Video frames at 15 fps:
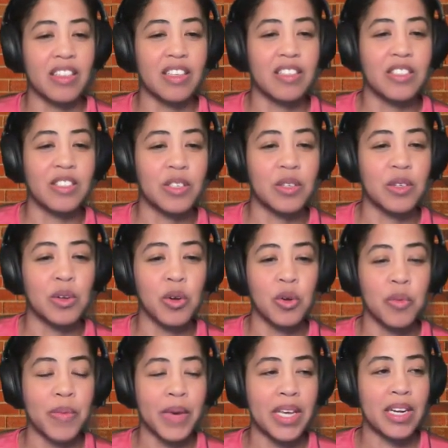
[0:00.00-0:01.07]
the dude who
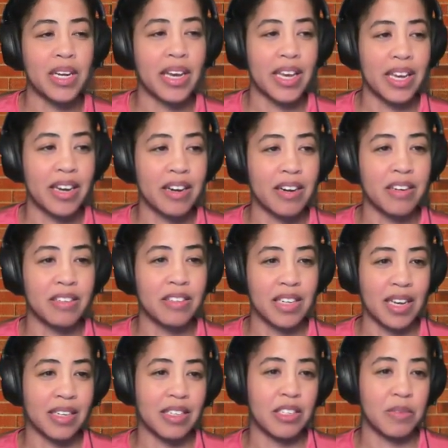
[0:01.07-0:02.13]
made a hair
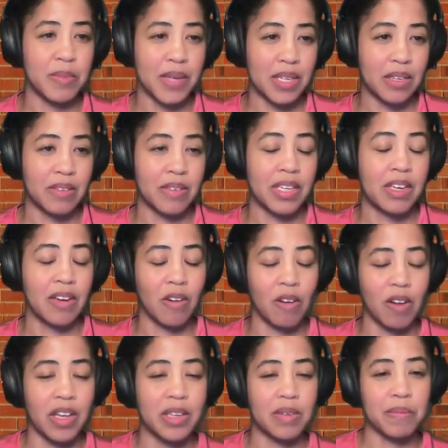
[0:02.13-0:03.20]
documentary
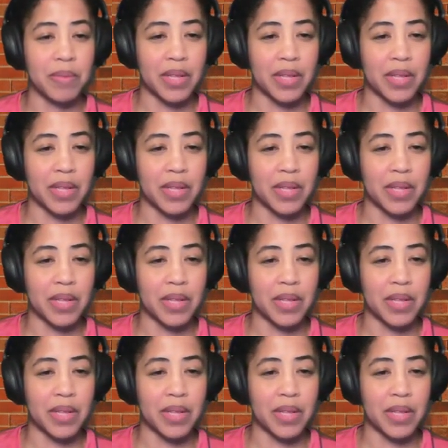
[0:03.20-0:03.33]
on